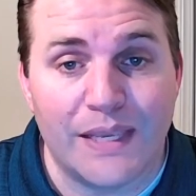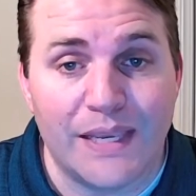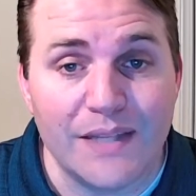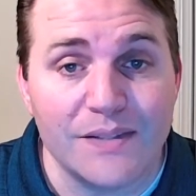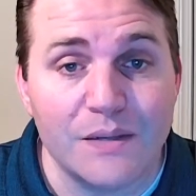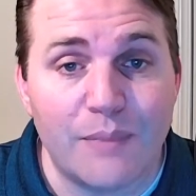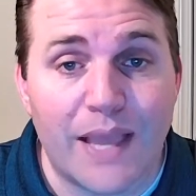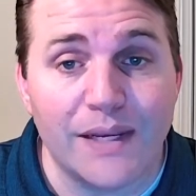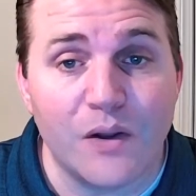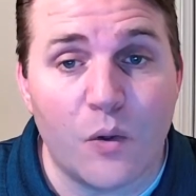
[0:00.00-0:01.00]
It's an
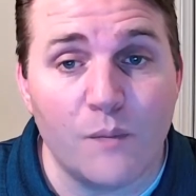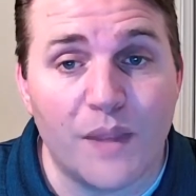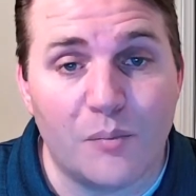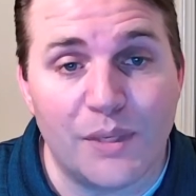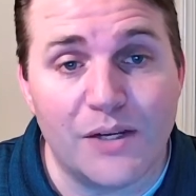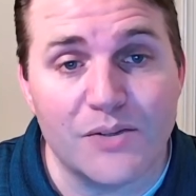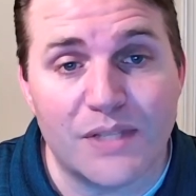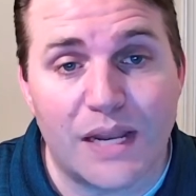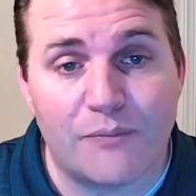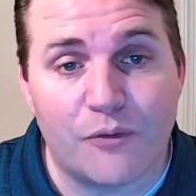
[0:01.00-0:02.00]
abandoned home that Peter
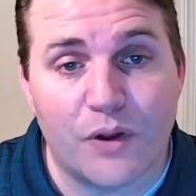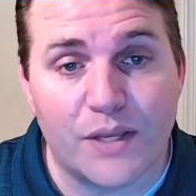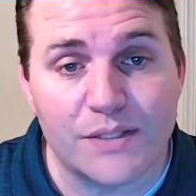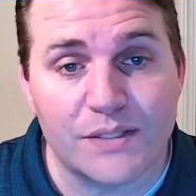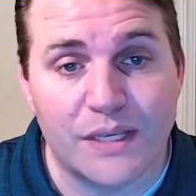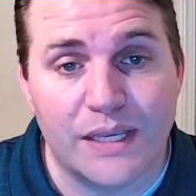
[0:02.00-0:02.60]
set up for us.